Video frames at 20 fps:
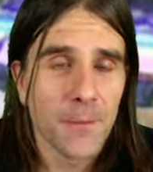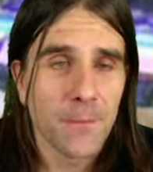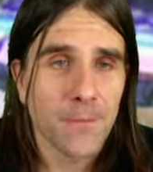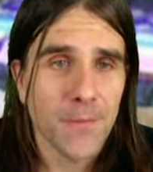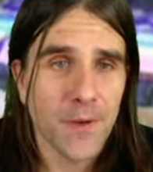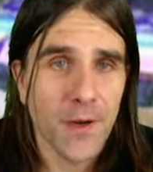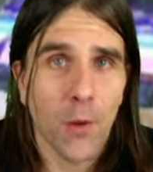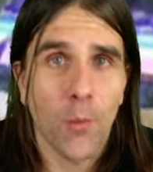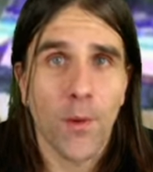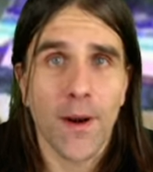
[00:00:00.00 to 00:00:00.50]

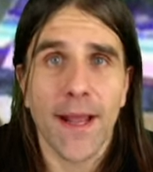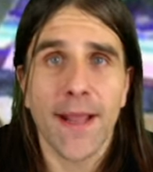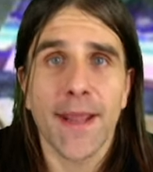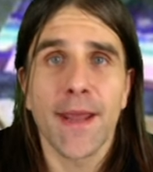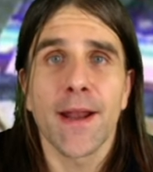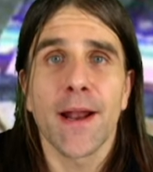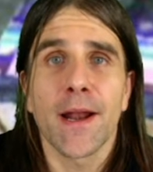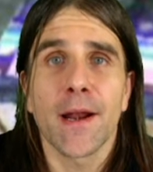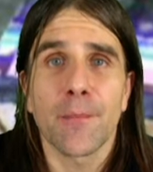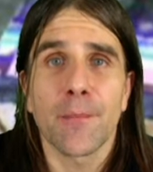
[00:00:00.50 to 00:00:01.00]
You know, when I
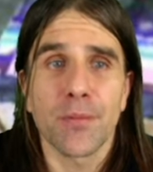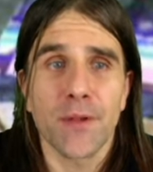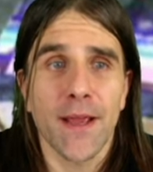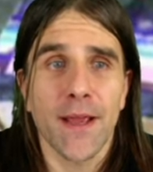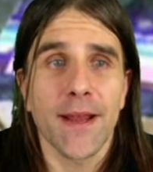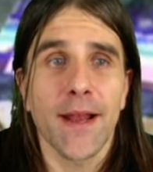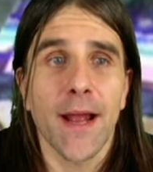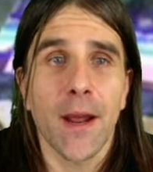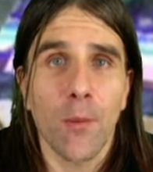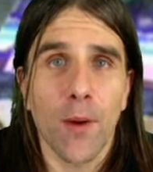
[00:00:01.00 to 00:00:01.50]
get on a
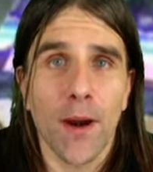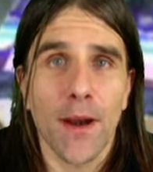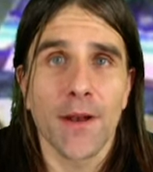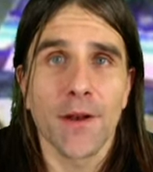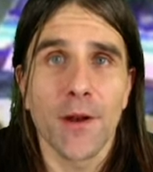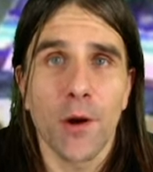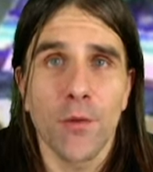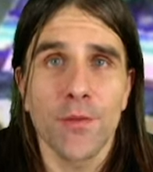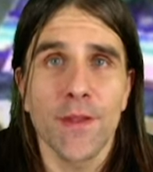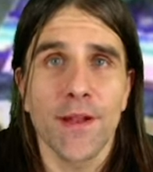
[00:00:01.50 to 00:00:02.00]
plane, I want to
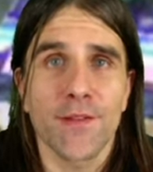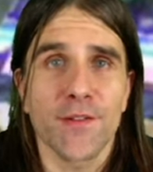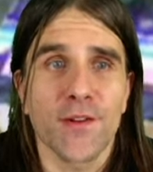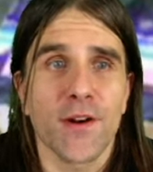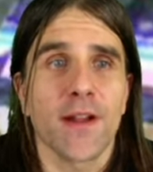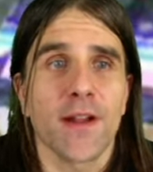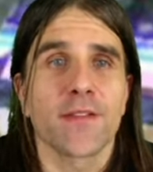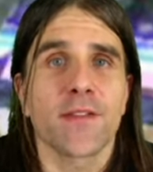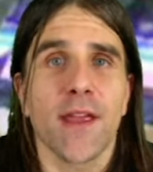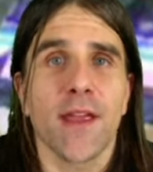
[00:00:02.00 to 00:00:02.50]
know that it's
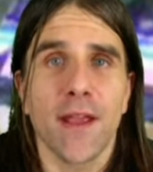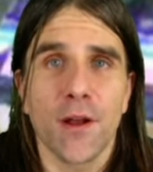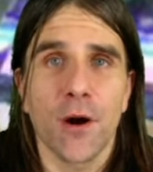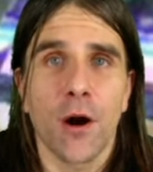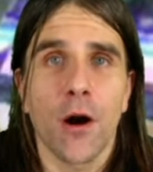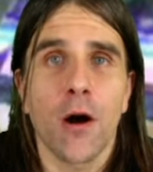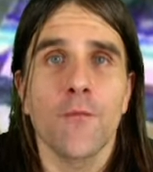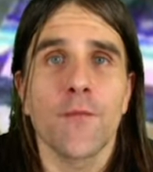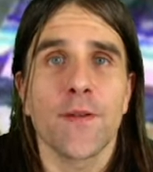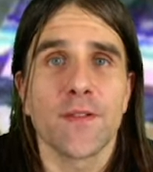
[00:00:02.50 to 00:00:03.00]
going to take off